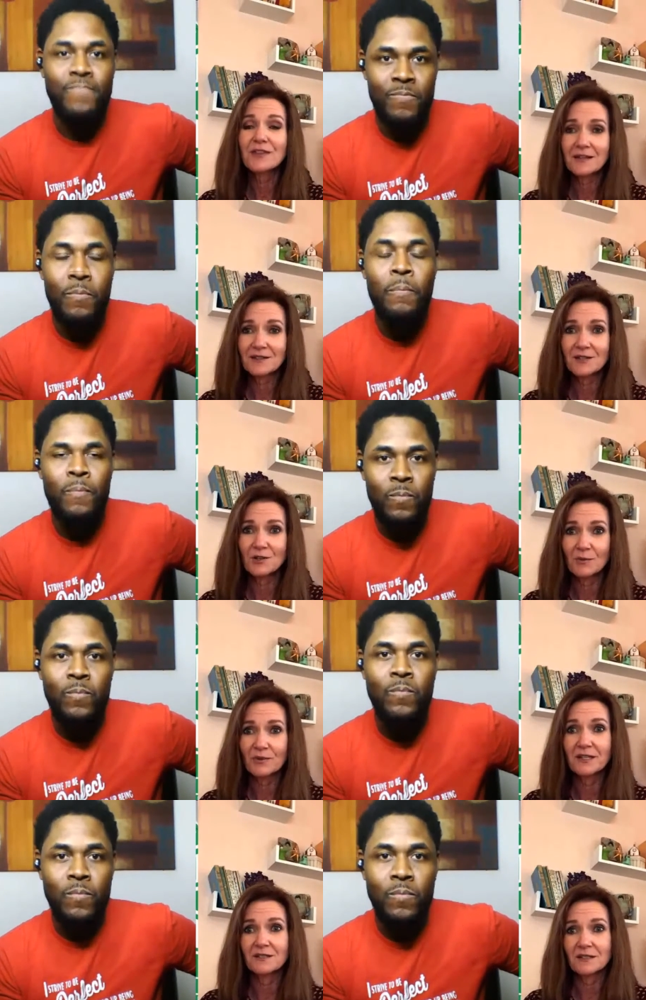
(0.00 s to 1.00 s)
Speaker 1: things that are in
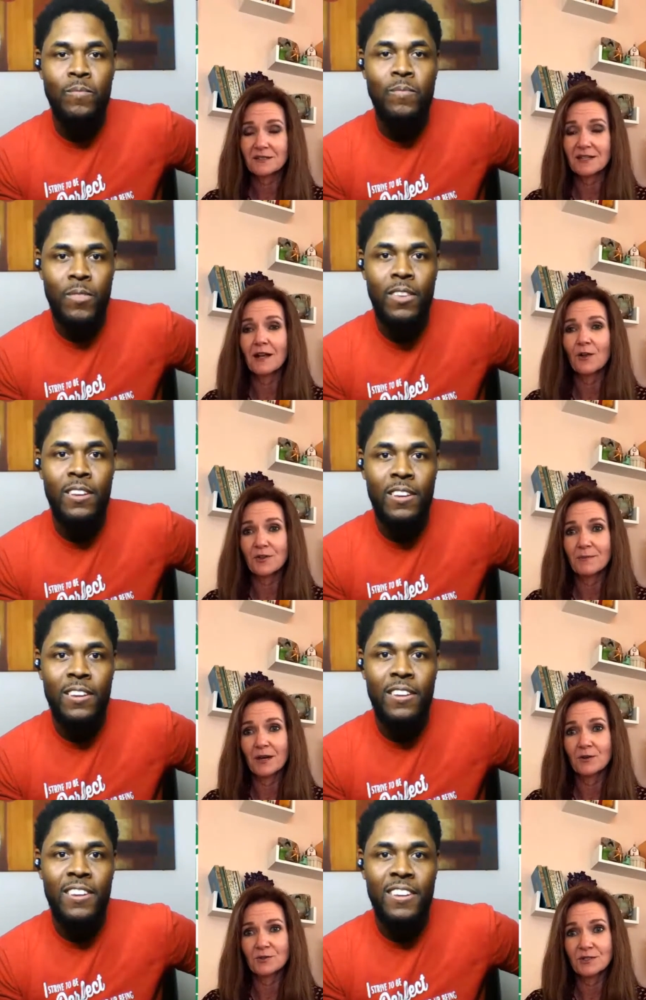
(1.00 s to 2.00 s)
place that set healthy
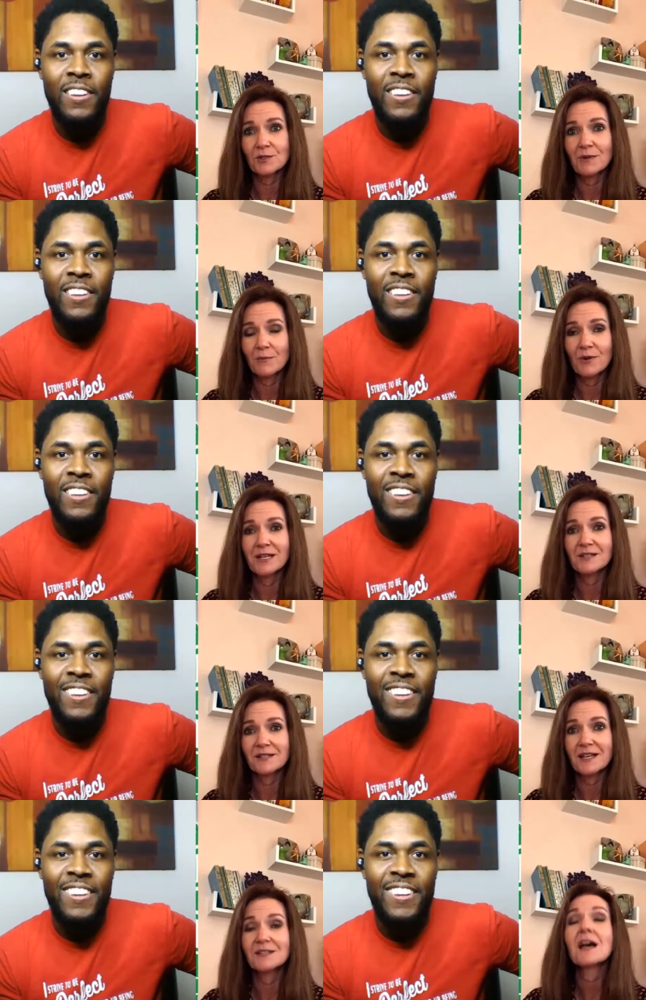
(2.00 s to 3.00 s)
boundaries. So my brain
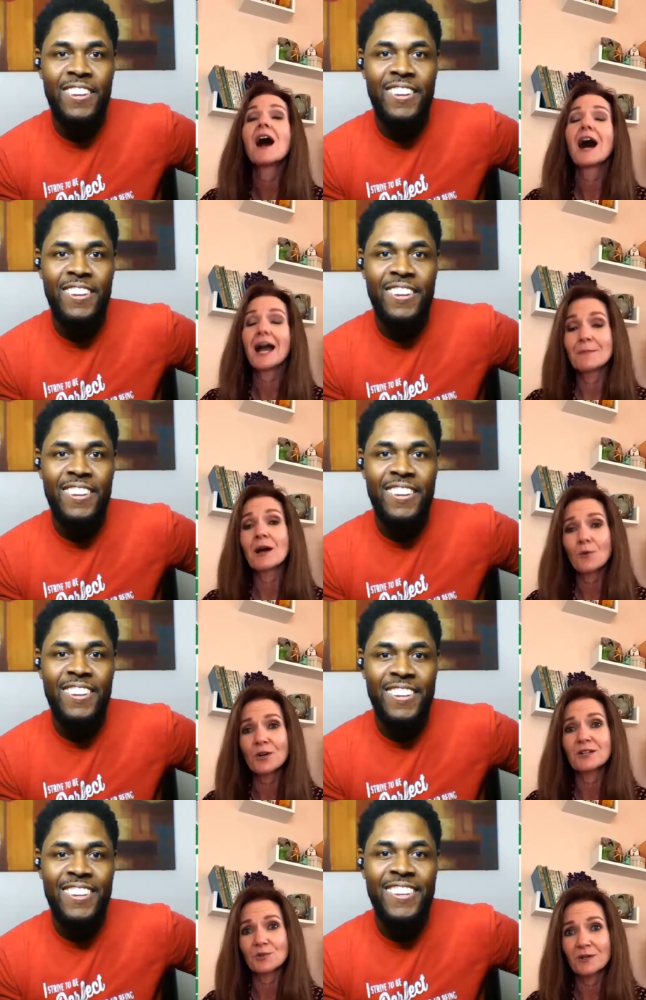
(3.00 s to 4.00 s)
says, I'm not
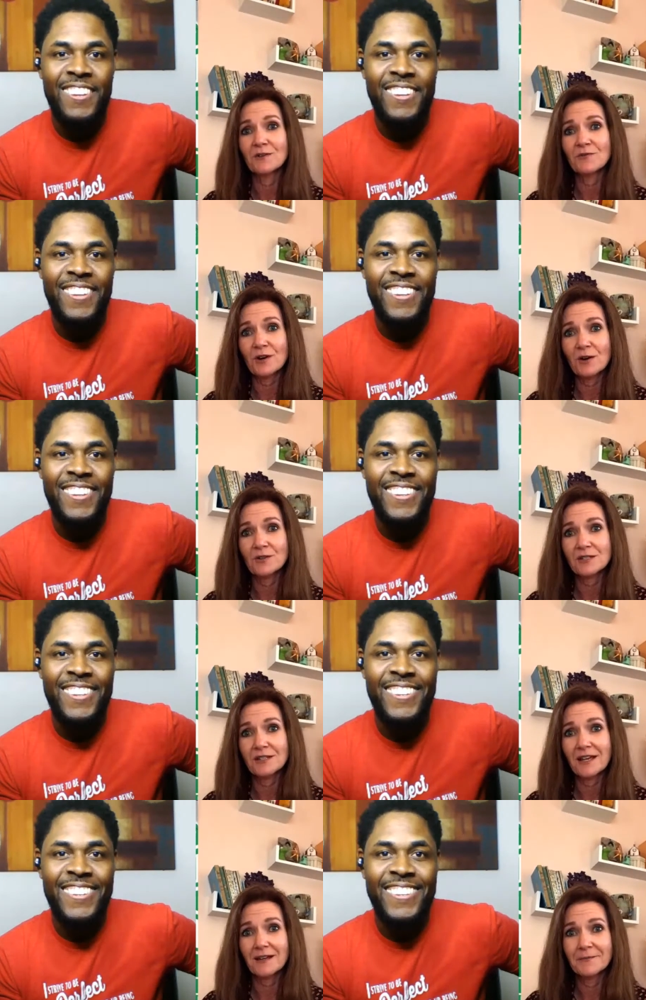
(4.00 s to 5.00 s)
working 24 hours a
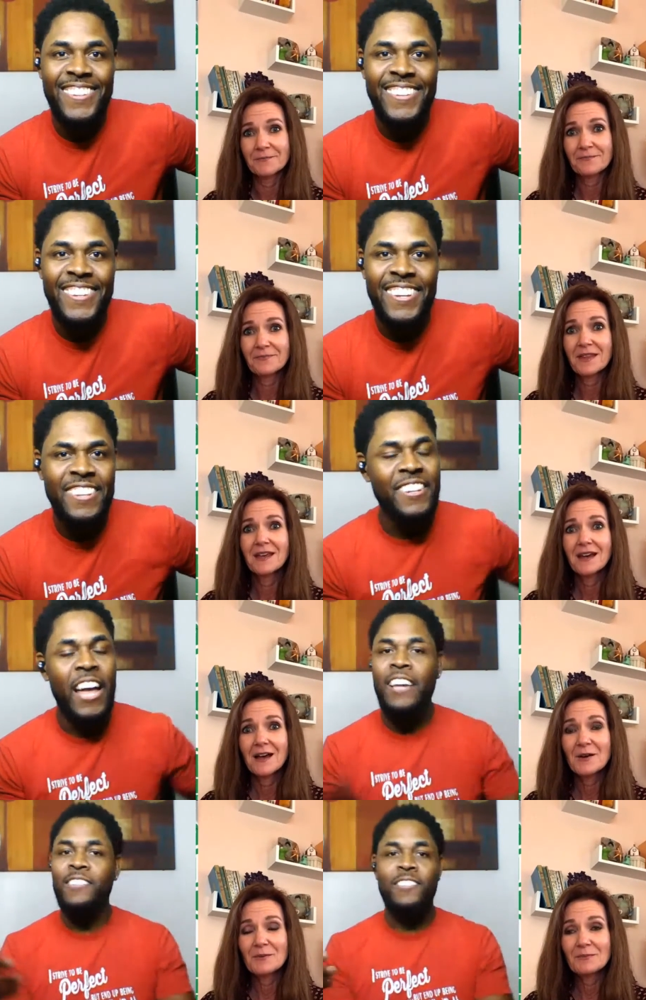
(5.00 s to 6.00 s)
day.
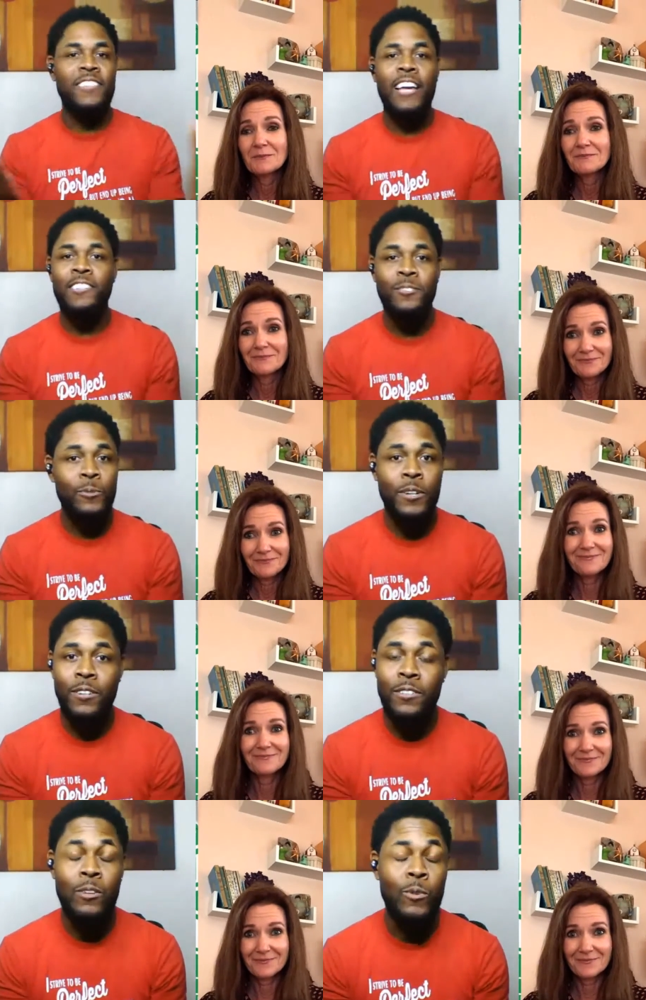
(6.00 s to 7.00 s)
Speaker 2: Nice, nice.
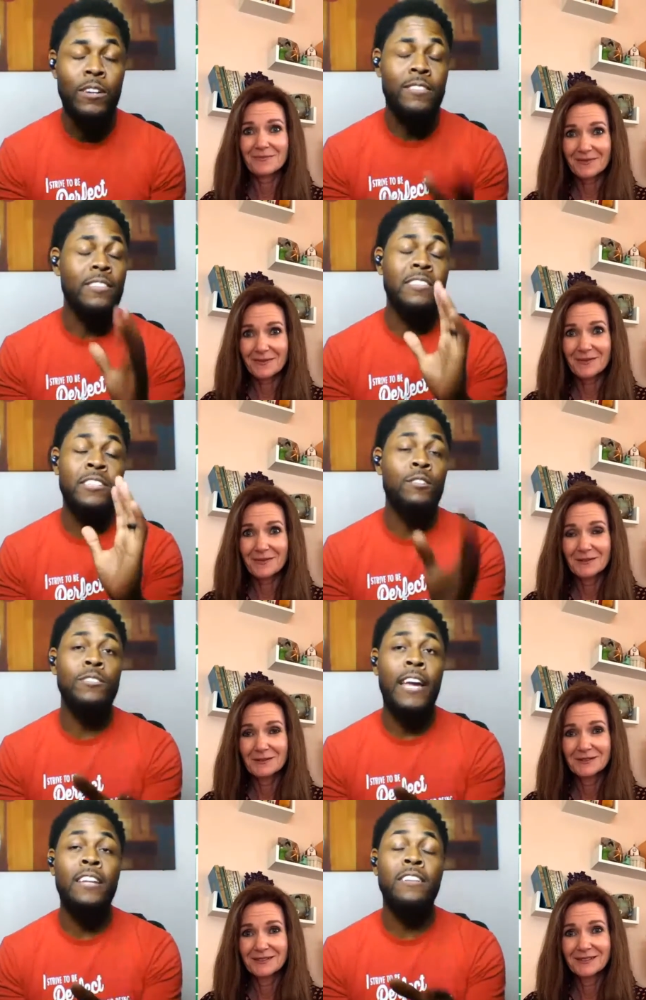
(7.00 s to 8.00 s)
Well, well, you
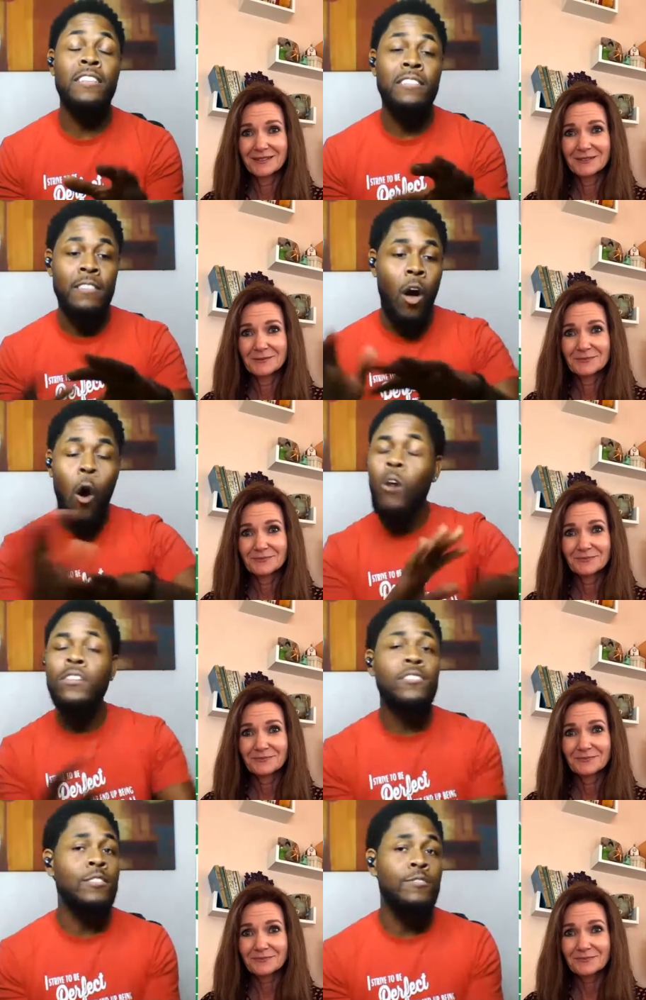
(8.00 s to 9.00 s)
know, Dana, all this